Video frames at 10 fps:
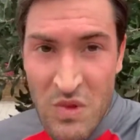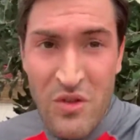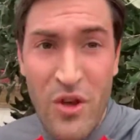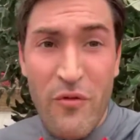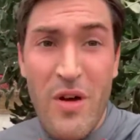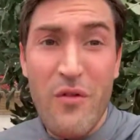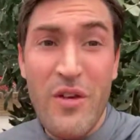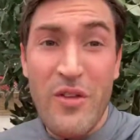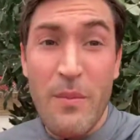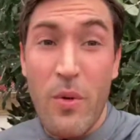So very,
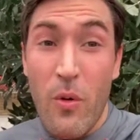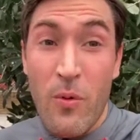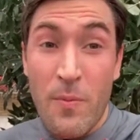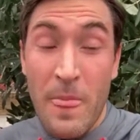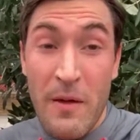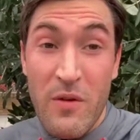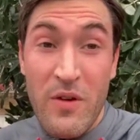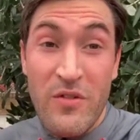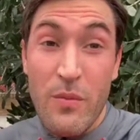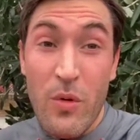very simple, very,
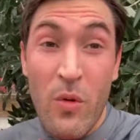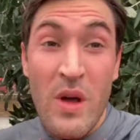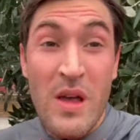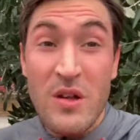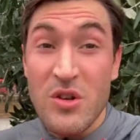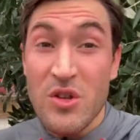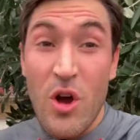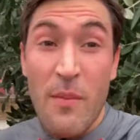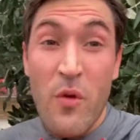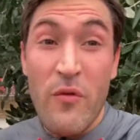very simple. Just
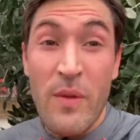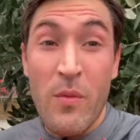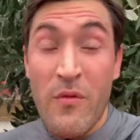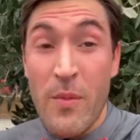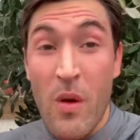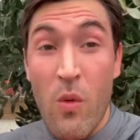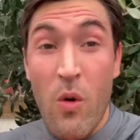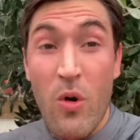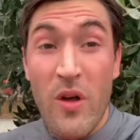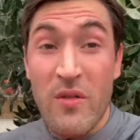start moving, whether it be a
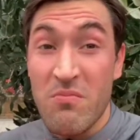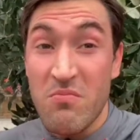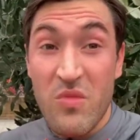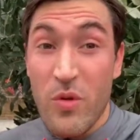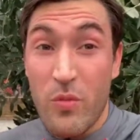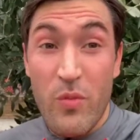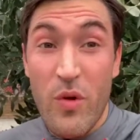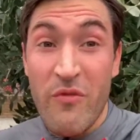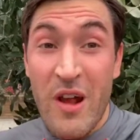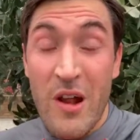walk, put
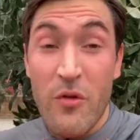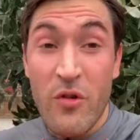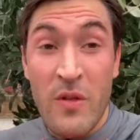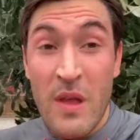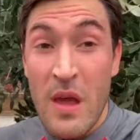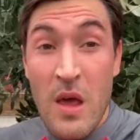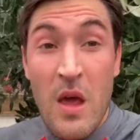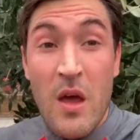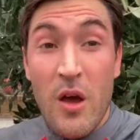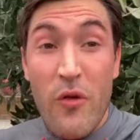your rain clothes on,
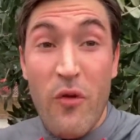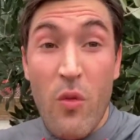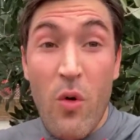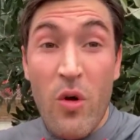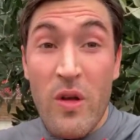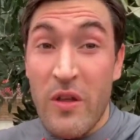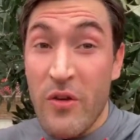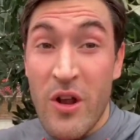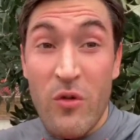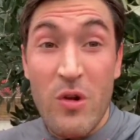go for a walk, you can
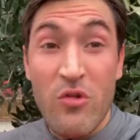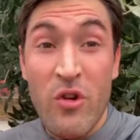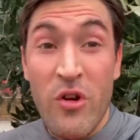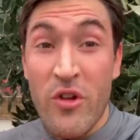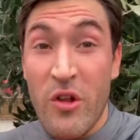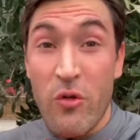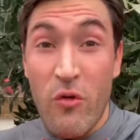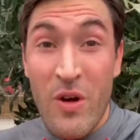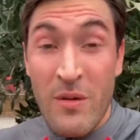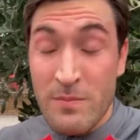turn it into a little jog, turn it into a
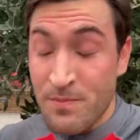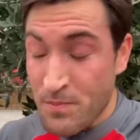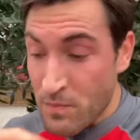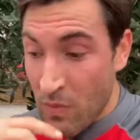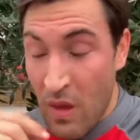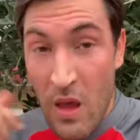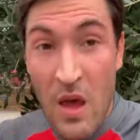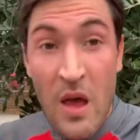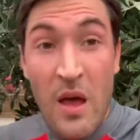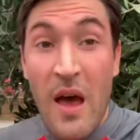run.
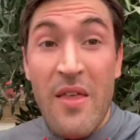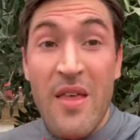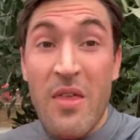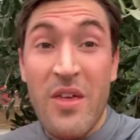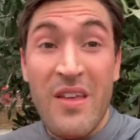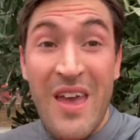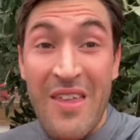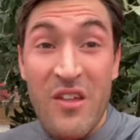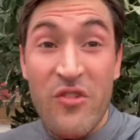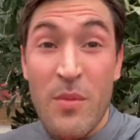The other thing is get
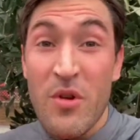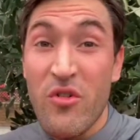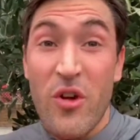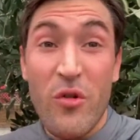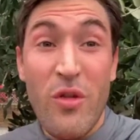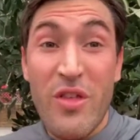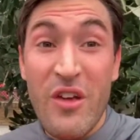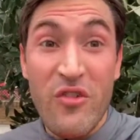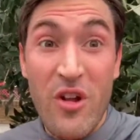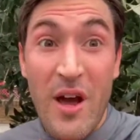in the gym and just start doing
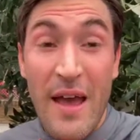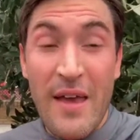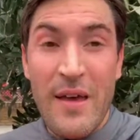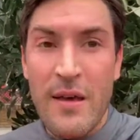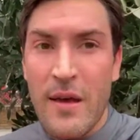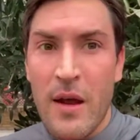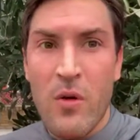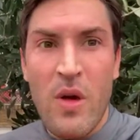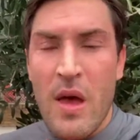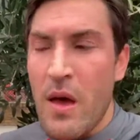things you like, you know.
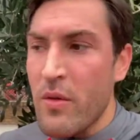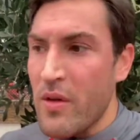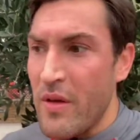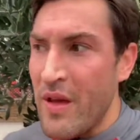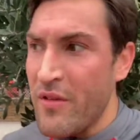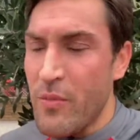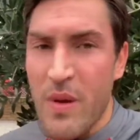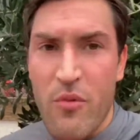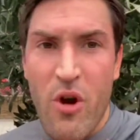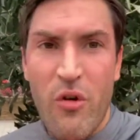It doesn't have to be
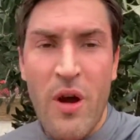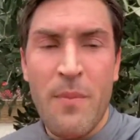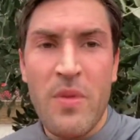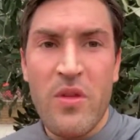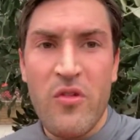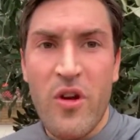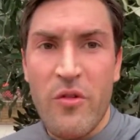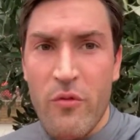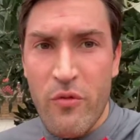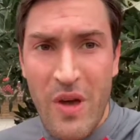a program. Just start
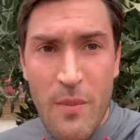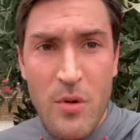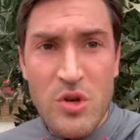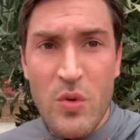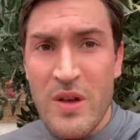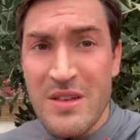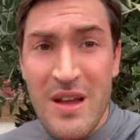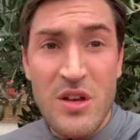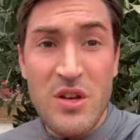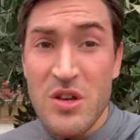kettlebell swings,
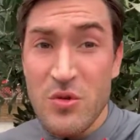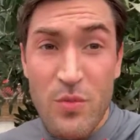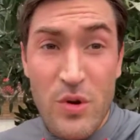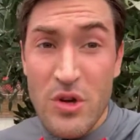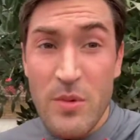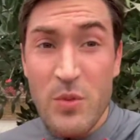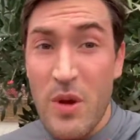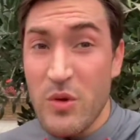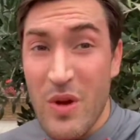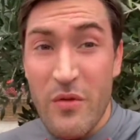lunges, push-ups,
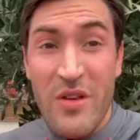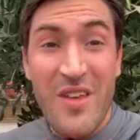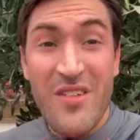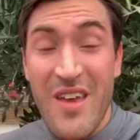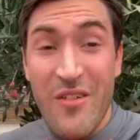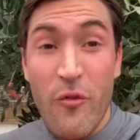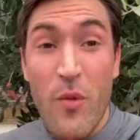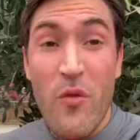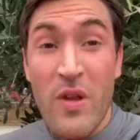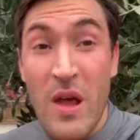pull-ups, whatever it is. Just get yourself
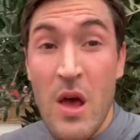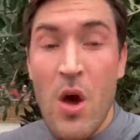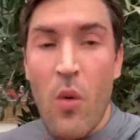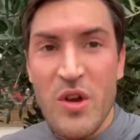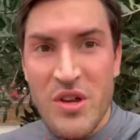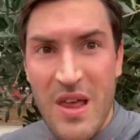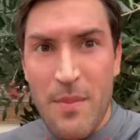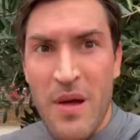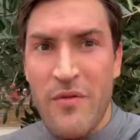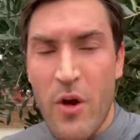moving. Once you get that
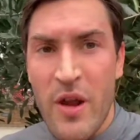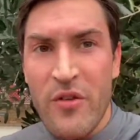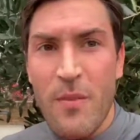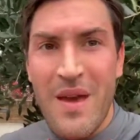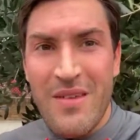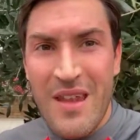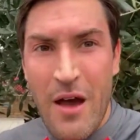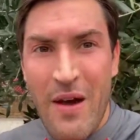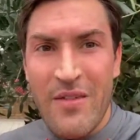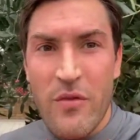blood flowing, it's amazing
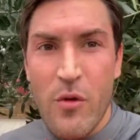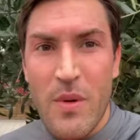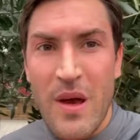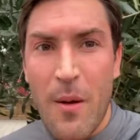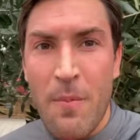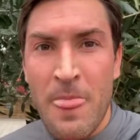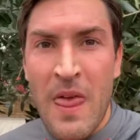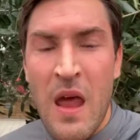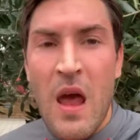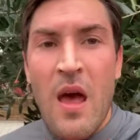how active you'll become.
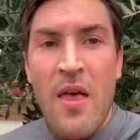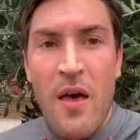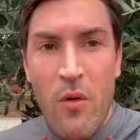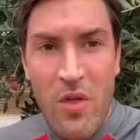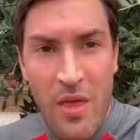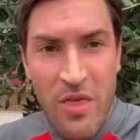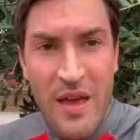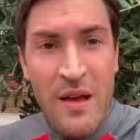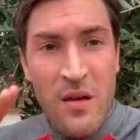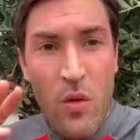Another
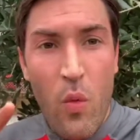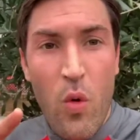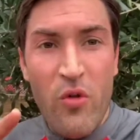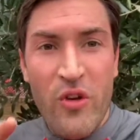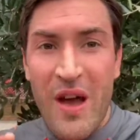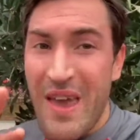thing, water.